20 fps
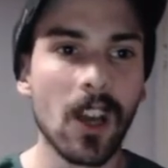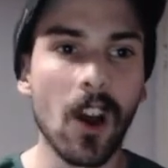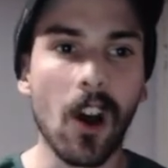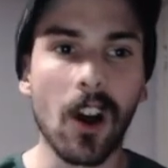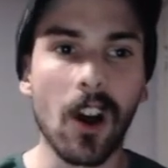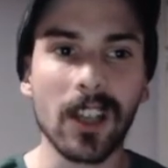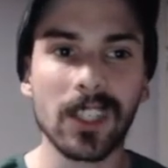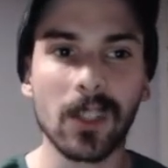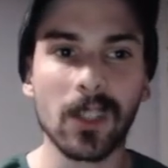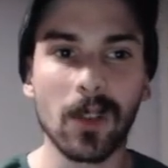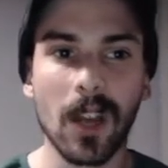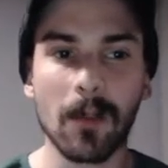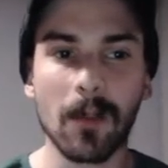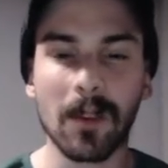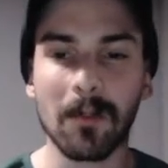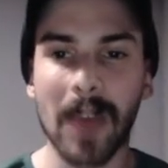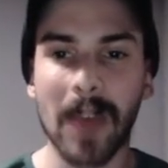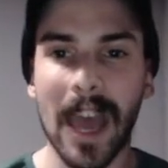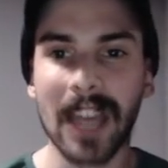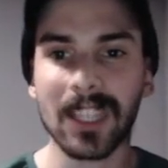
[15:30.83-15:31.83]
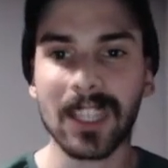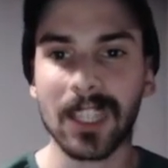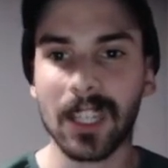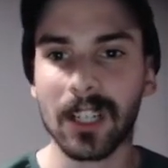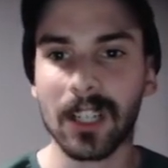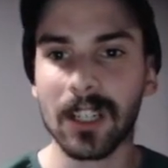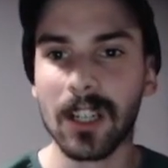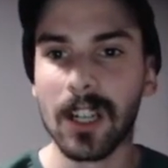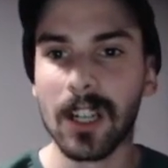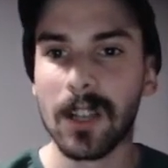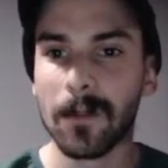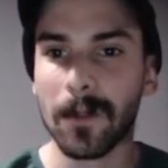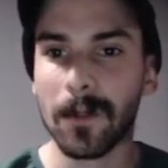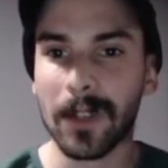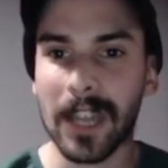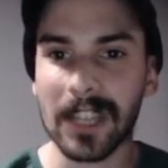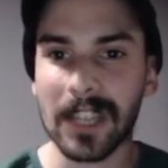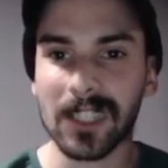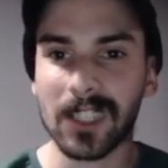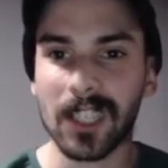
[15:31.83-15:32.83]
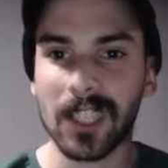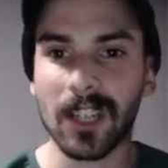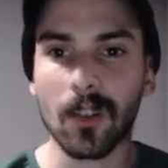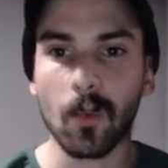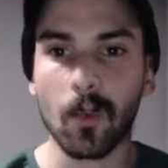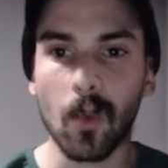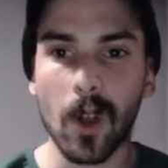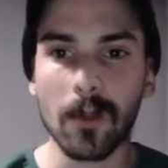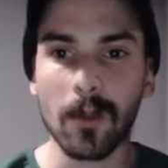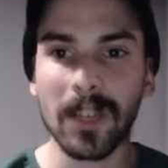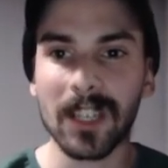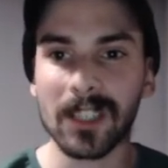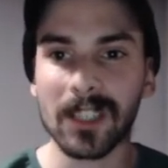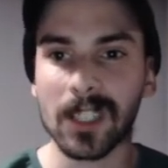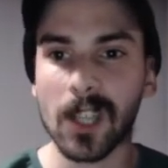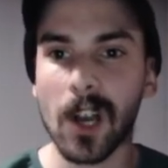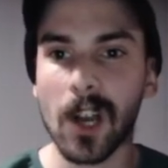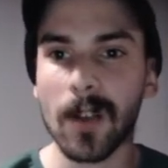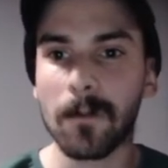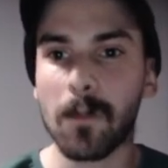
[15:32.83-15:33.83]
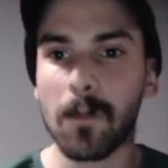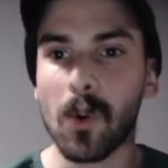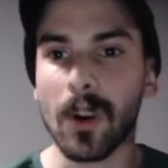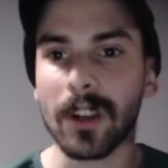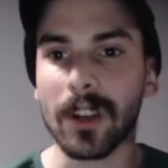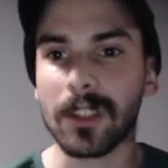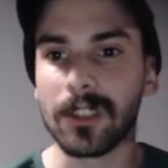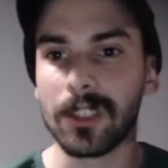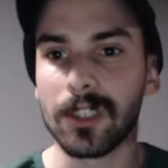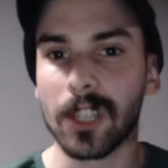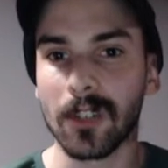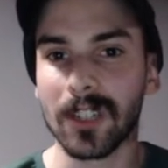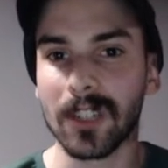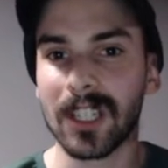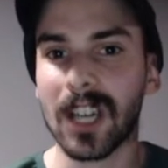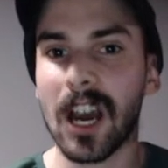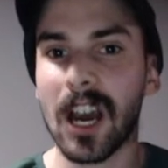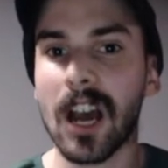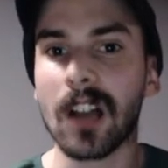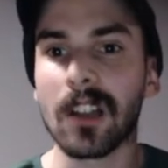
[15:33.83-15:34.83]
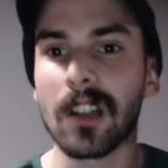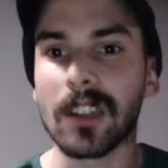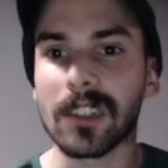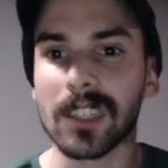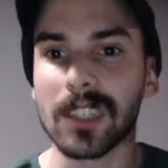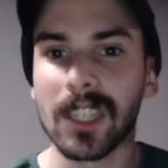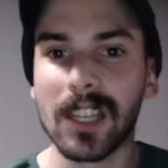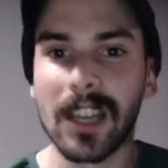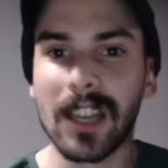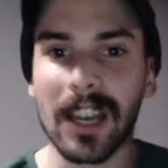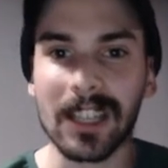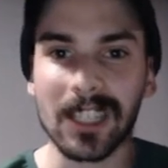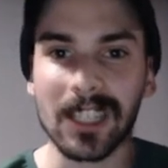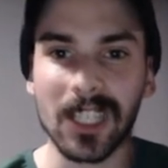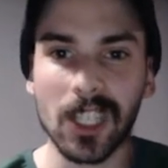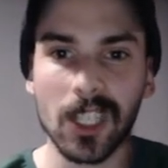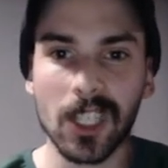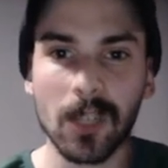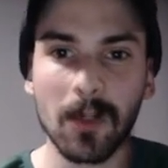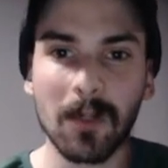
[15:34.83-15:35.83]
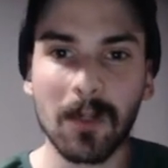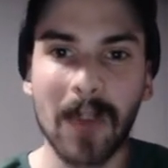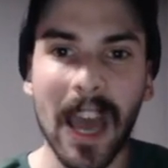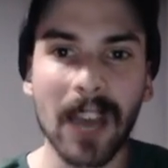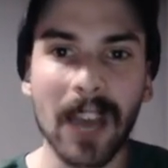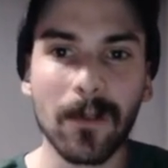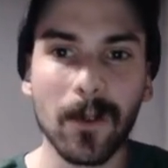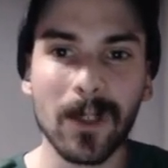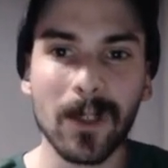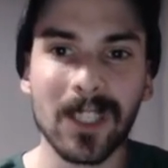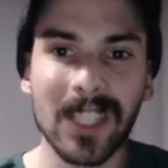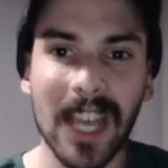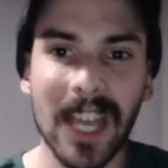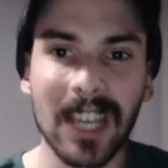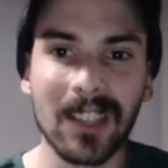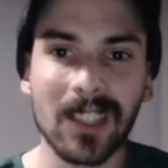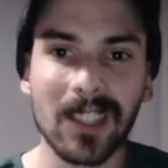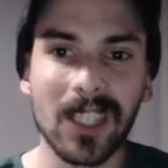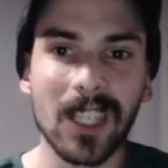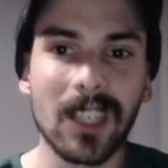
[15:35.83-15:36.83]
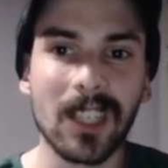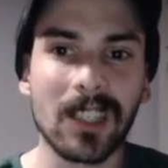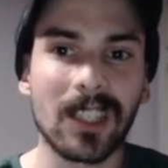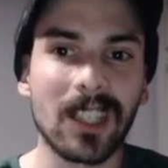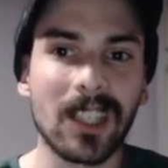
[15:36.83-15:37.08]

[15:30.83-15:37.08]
Also coming back here for next year will be a sophomore, Yuri Collins, as he should be back for his second season.